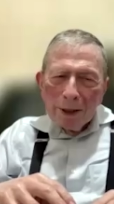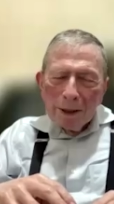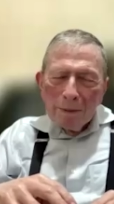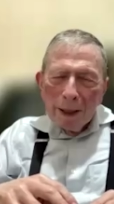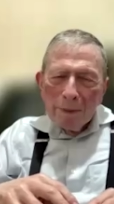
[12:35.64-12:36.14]

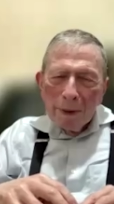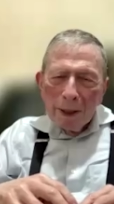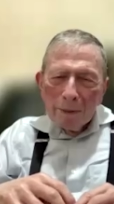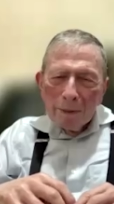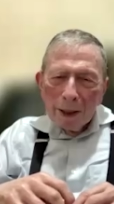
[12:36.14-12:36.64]
She'd met
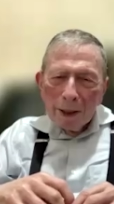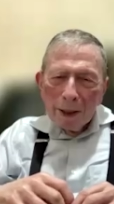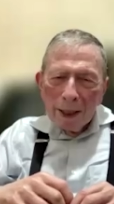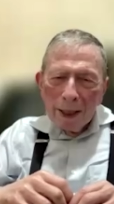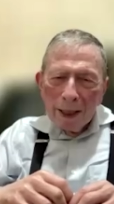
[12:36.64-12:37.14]

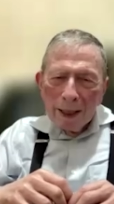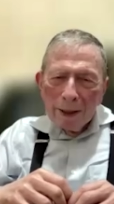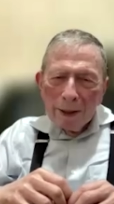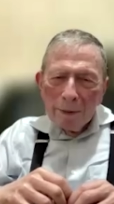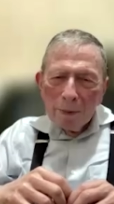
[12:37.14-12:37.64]
Berman
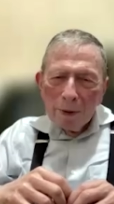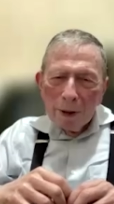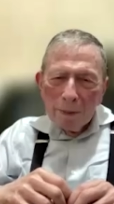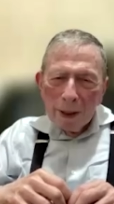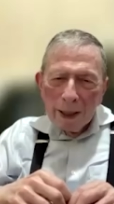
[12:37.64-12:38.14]
in
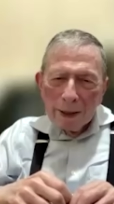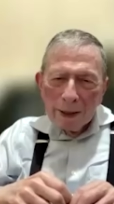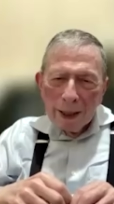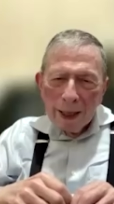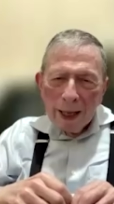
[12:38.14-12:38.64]

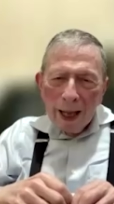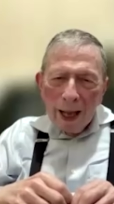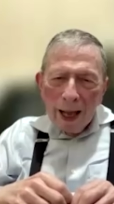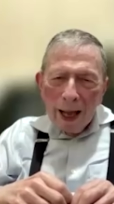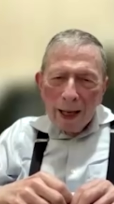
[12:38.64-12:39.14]
Budapest,
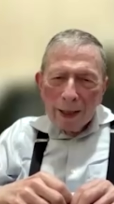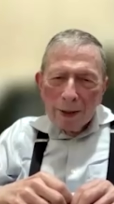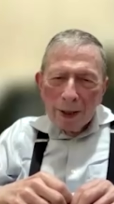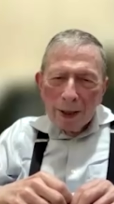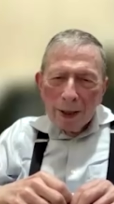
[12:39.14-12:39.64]

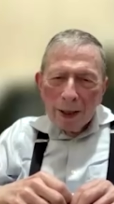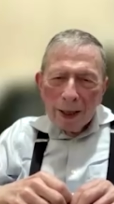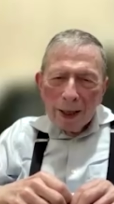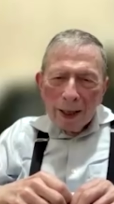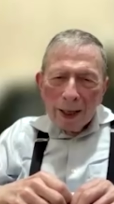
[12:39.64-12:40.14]
and
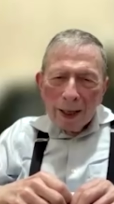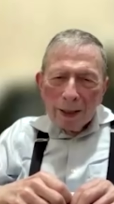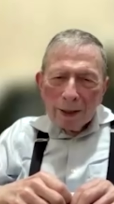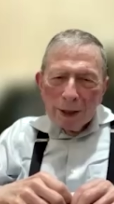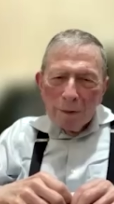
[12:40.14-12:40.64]

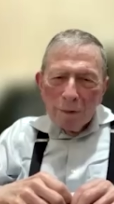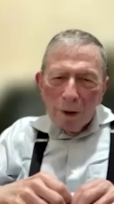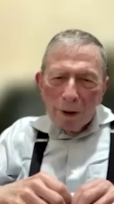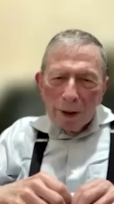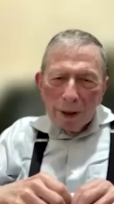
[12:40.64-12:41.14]
she'd
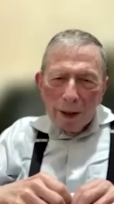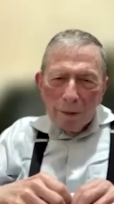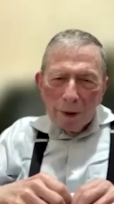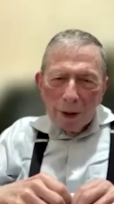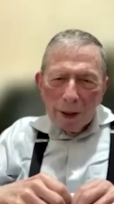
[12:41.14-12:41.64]
fallen in
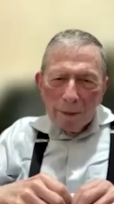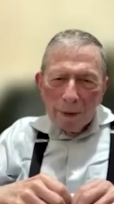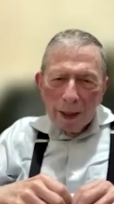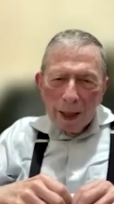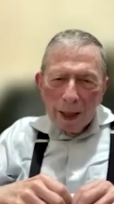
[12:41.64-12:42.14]
love with him,